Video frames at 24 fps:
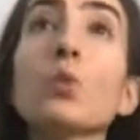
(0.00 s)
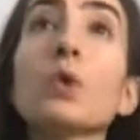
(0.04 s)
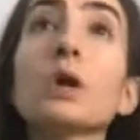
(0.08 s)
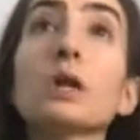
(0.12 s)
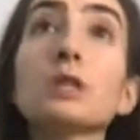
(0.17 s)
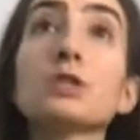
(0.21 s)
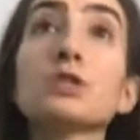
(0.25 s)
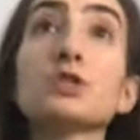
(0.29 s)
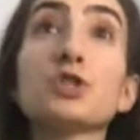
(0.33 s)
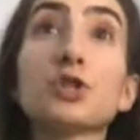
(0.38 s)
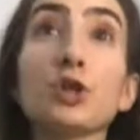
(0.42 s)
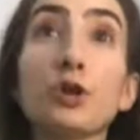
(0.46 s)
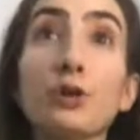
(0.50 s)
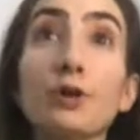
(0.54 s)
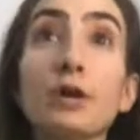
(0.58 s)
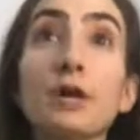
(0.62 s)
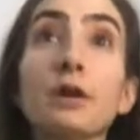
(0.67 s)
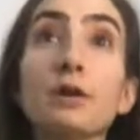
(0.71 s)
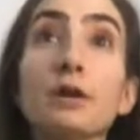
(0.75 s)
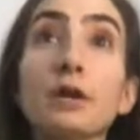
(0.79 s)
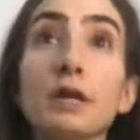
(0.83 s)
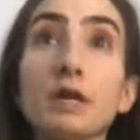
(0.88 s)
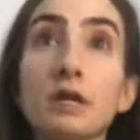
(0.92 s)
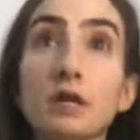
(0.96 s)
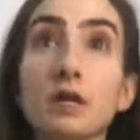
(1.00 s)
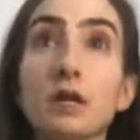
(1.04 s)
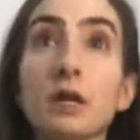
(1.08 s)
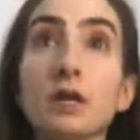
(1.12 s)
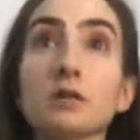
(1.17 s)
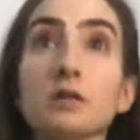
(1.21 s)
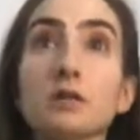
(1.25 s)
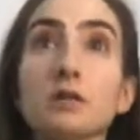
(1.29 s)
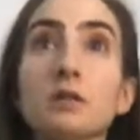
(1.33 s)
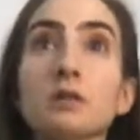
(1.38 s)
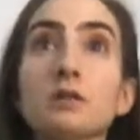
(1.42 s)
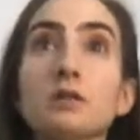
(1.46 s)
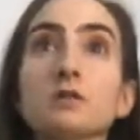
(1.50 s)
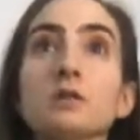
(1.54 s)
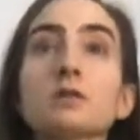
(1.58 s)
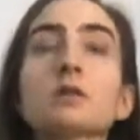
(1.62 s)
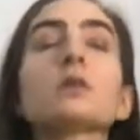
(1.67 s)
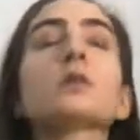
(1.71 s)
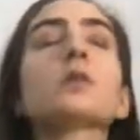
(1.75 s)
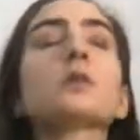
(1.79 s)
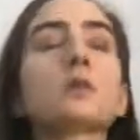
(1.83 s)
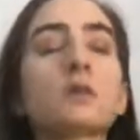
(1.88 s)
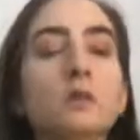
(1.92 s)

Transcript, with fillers: What is urinary incontinence?